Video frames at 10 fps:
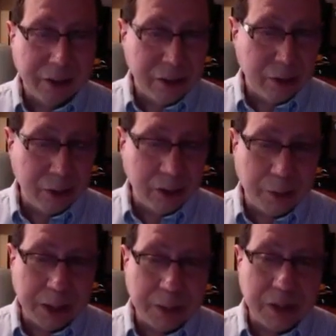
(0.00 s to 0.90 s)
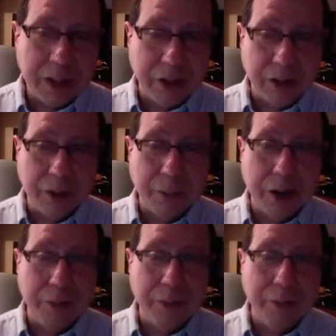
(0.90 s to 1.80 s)
to do this big machine learning
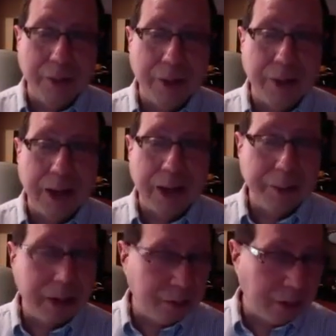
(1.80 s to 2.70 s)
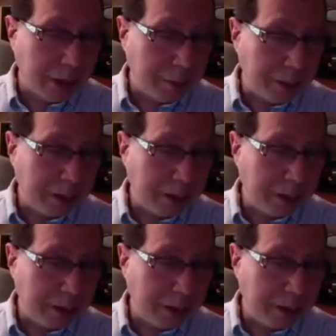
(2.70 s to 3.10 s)
problem, at a petaflop.